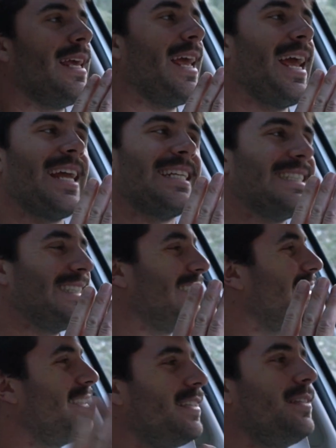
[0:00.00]
And
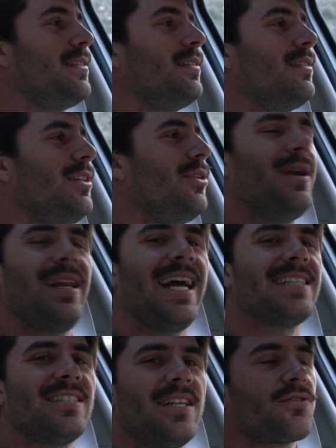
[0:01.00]
you know what? It
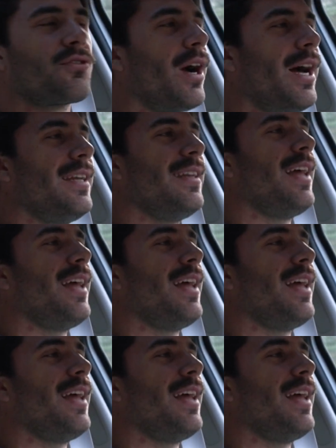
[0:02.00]
has enough grunt.